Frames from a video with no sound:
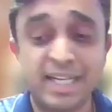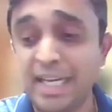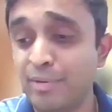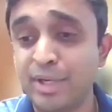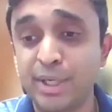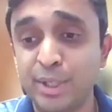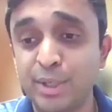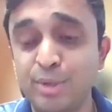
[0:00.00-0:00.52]

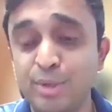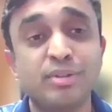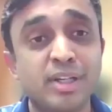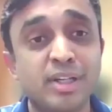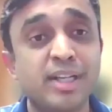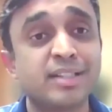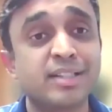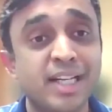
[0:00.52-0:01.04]
never reduce
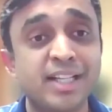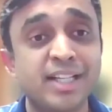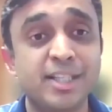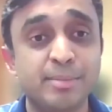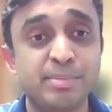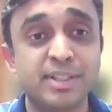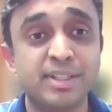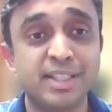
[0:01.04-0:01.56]
the risk
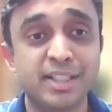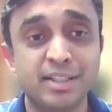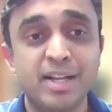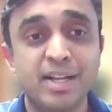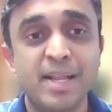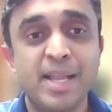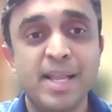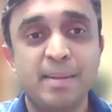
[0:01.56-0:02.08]
100%,
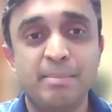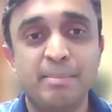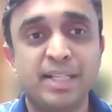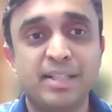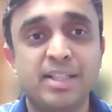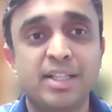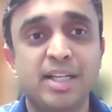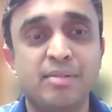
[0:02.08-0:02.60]

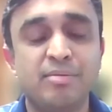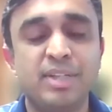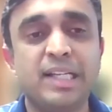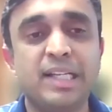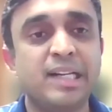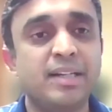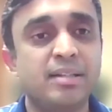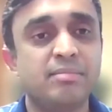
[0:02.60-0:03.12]
but we
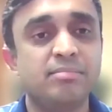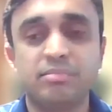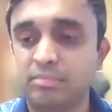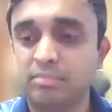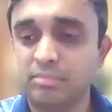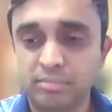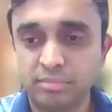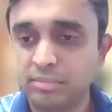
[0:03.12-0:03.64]
can
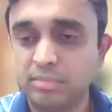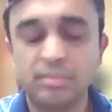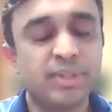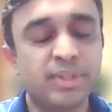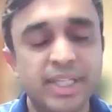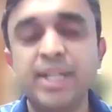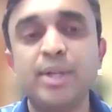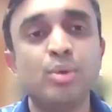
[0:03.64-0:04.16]

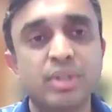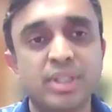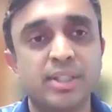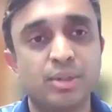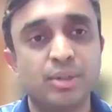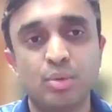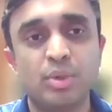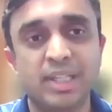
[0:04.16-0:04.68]
reduce
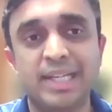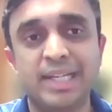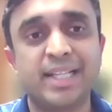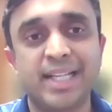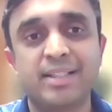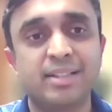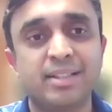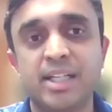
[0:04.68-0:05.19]
it to a great
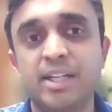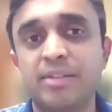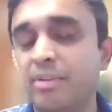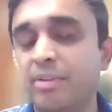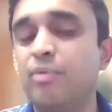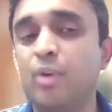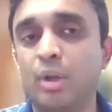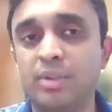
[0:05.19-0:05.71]
extent if
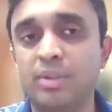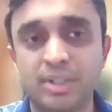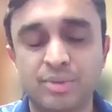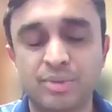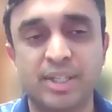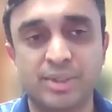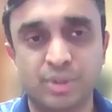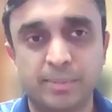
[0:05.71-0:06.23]
we follow the
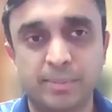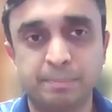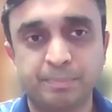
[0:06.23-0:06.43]
structure.